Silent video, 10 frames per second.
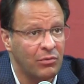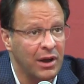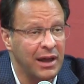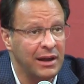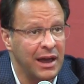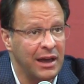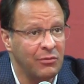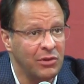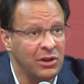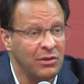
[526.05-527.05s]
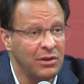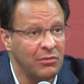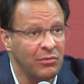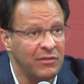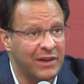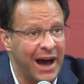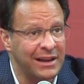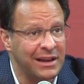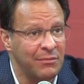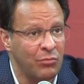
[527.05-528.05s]
And we've
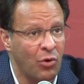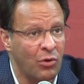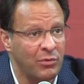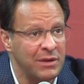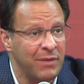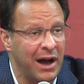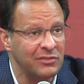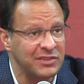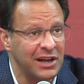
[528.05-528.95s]
got to get more rebounds,